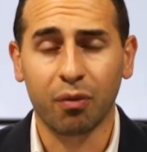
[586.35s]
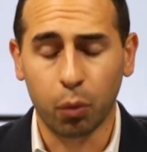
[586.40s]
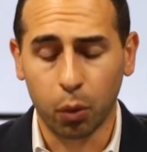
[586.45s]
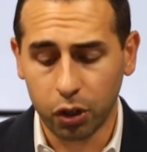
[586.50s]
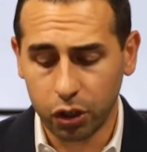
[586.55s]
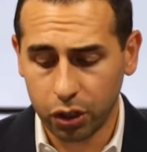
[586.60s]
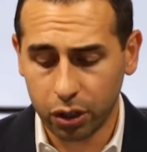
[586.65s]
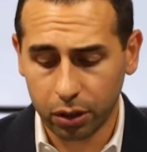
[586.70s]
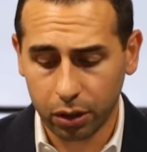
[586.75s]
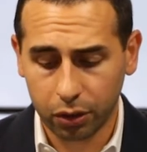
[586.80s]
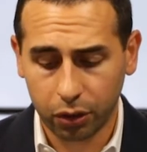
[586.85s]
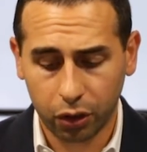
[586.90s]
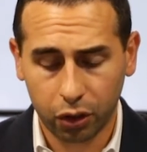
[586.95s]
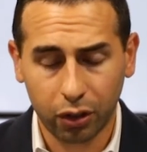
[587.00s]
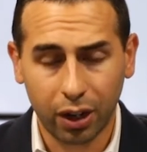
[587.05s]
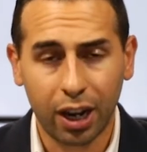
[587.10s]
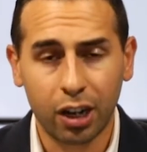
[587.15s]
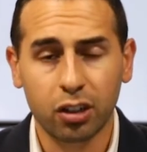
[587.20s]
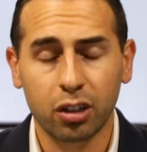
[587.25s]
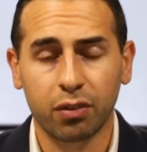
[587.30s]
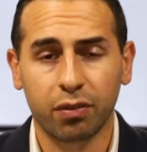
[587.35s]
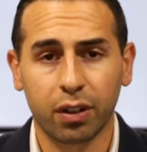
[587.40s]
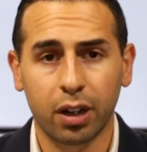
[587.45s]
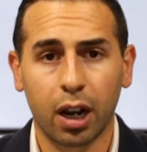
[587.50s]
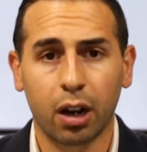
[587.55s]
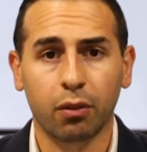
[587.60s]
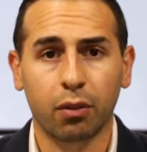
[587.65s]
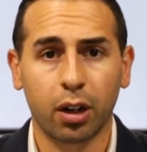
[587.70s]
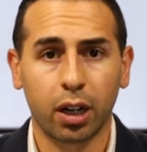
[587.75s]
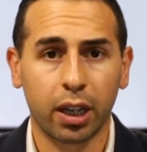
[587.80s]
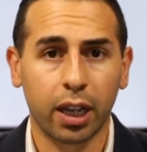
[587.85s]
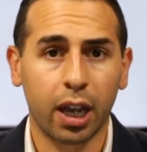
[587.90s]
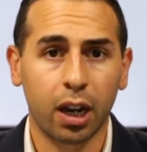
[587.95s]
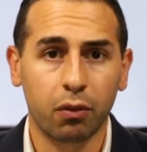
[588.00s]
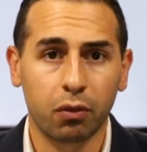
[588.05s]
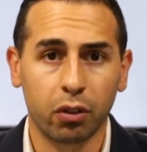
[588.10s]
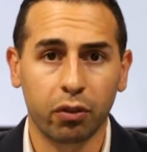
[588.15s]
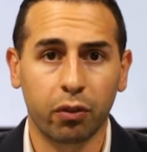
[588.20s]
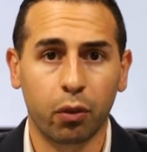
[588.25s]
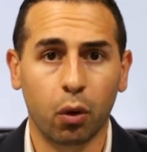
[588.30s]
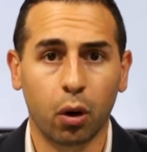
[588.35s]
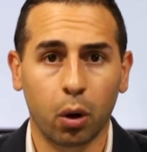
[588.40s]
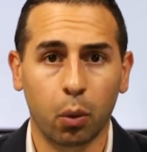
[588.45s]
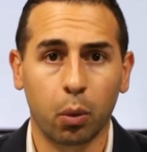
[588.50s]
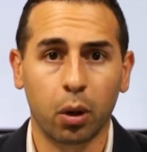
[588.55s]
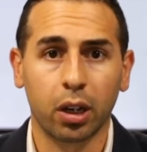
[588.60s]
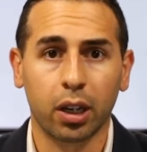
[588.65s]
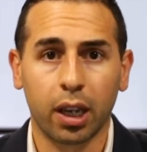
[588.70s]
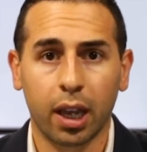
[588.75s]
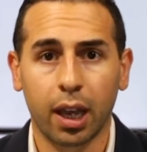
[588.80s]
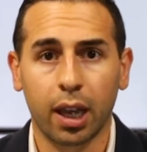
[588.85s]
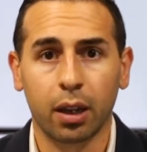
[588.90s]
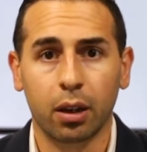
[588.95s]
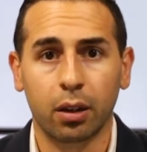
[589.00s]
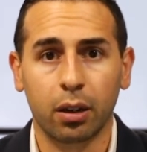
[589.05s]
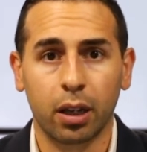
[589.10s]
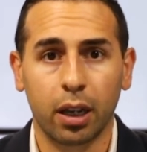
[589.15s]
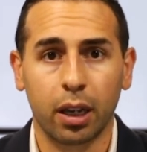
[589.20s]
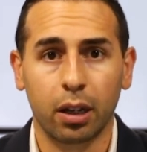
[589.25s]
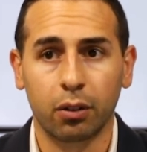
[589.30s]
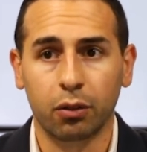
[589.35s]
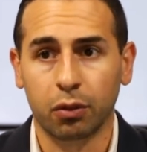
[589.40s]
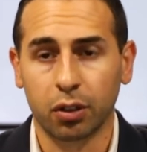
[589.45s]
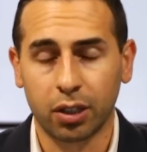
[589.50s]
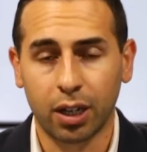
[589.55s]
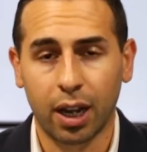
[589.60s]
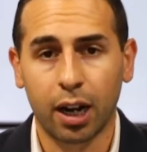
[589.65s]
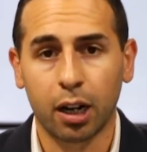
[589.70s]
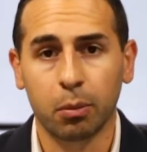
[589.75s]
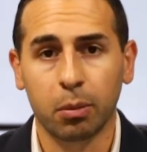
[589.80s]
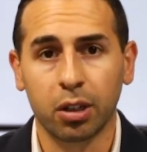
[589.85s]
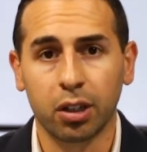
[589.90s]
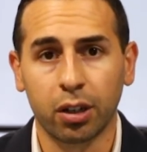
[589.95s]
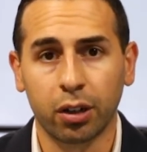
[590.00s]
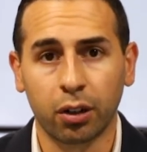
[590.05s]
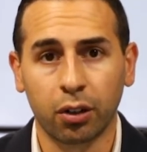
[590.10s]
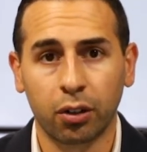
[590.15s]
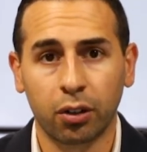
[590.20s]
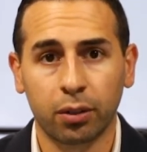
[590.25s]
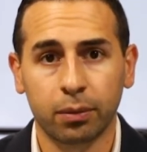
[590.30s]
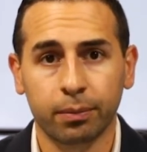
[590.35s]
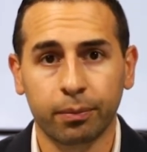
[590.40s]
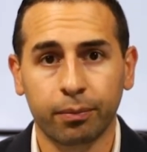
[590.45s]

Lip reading: What's your strategy for not running out of your 401k in retirement years?